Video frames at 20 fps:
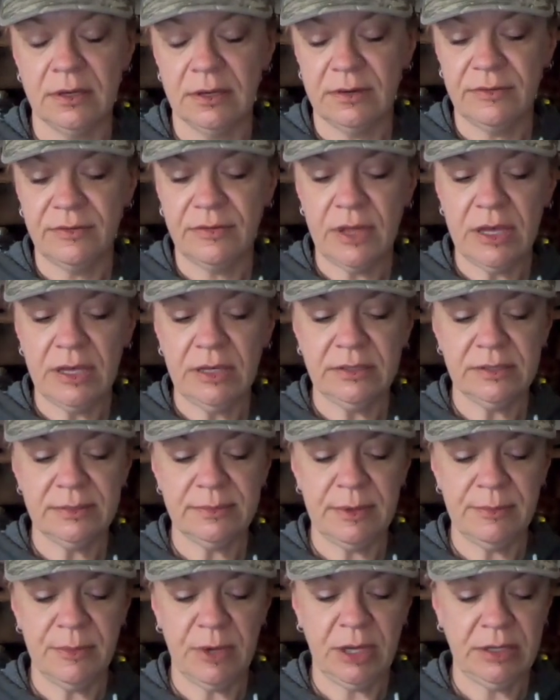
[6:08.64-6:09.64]
fly into
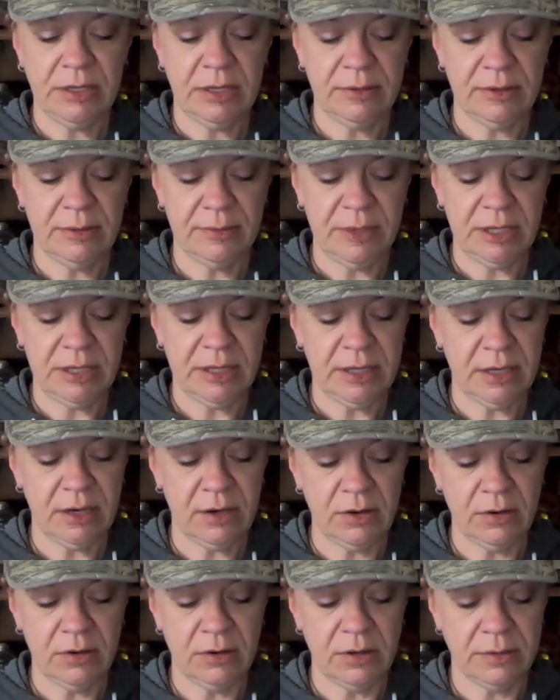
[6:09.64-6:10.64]
my mind and I'm going to be like,
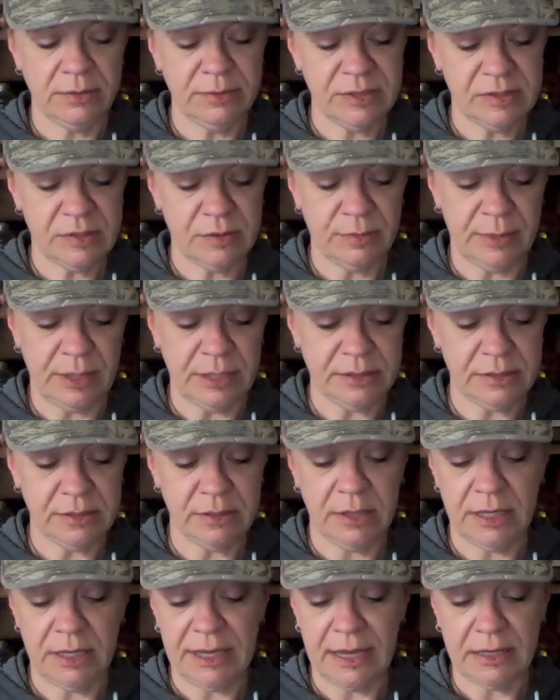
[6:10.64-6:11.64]
oh, I'm so
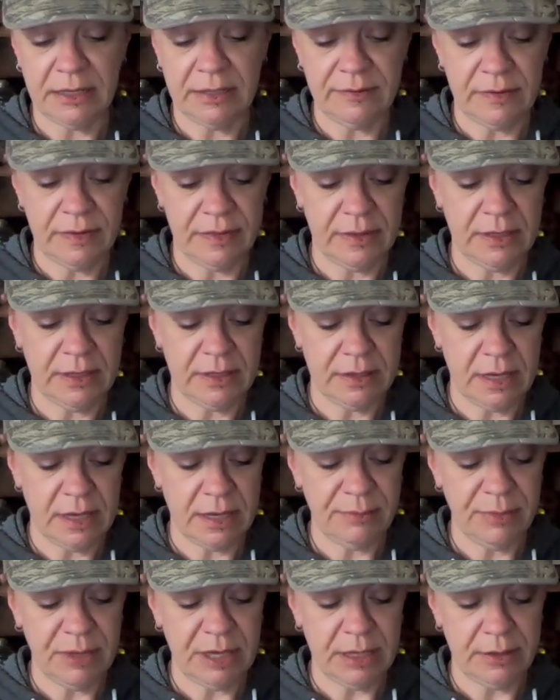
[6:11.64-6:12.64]
mental. I can't even think of
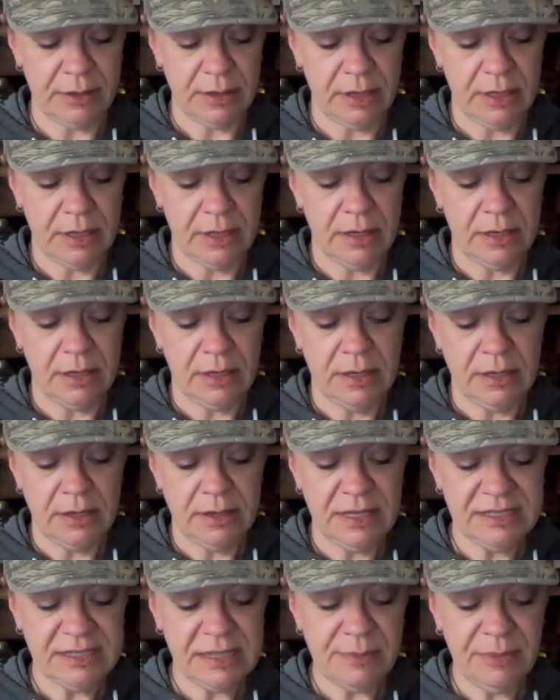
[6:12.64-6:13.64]
that. But
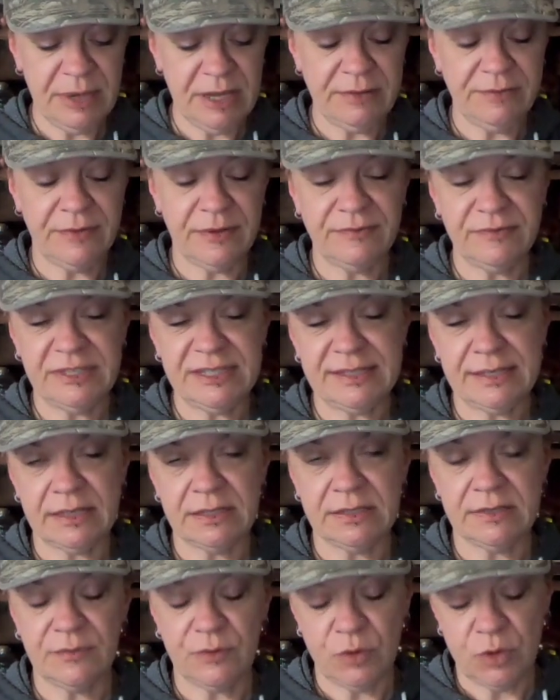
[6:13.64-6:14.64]
this I paid 50
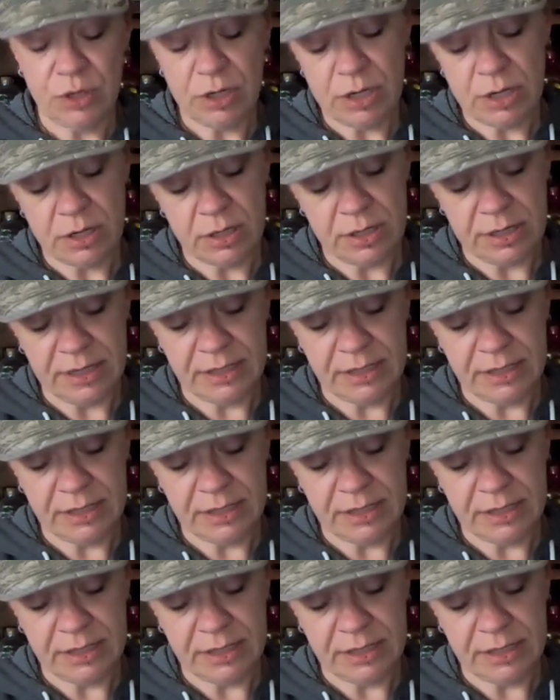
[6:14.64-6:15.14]
cents for.